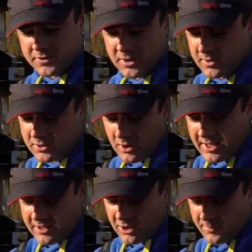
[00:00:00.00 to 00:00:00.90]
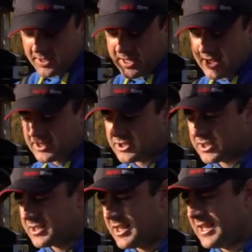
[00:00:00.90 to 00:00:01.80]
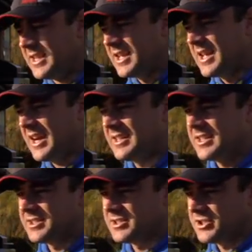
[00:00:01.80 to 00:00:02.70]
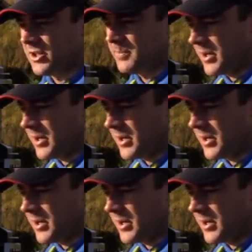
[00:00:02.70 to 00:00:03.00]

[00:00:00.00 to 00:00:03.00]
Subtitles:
So it's not that complicated, it's just neat and does the job